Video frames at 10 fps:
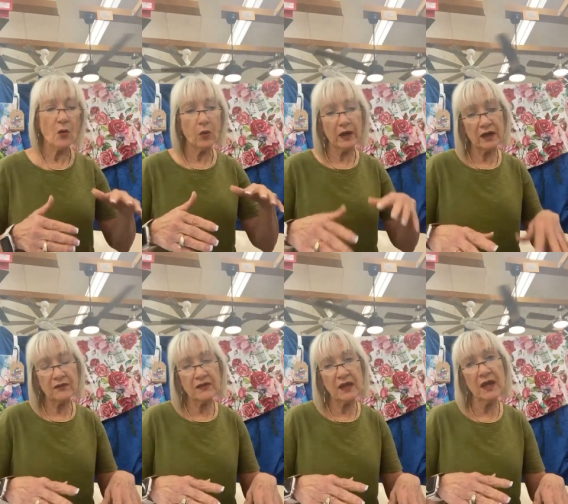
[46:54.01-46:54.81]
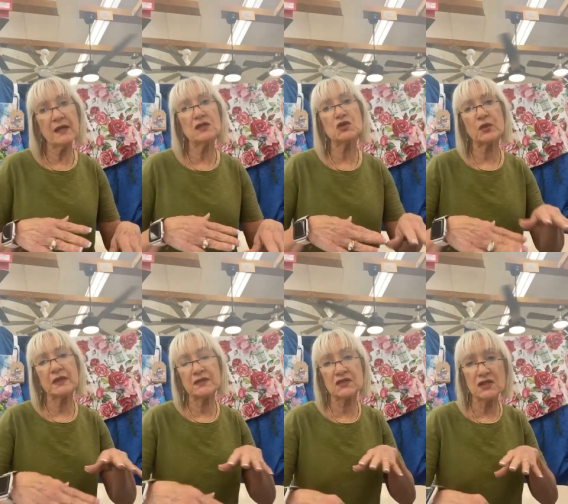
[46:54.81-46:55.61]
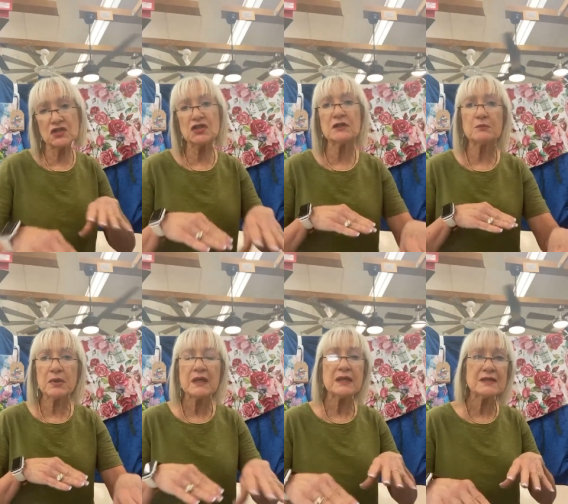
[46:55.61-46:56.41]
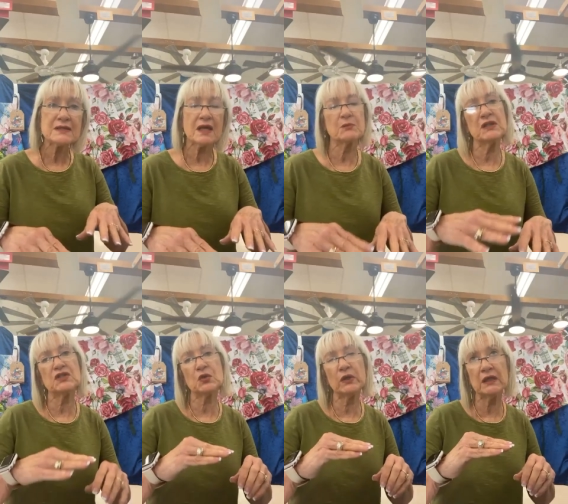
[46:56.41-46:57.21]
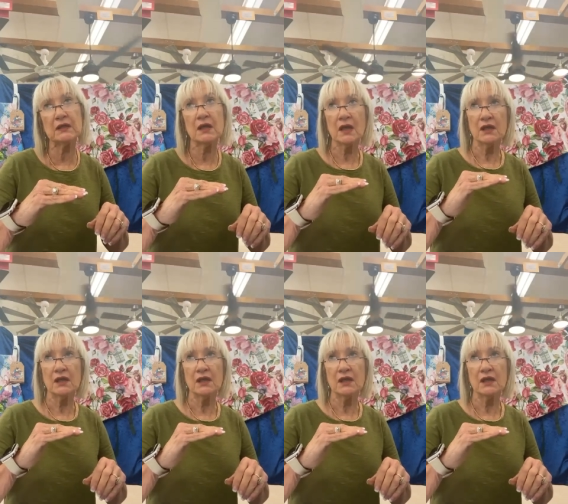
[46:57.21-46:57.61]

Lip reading: Wherever they had a transition piece, like between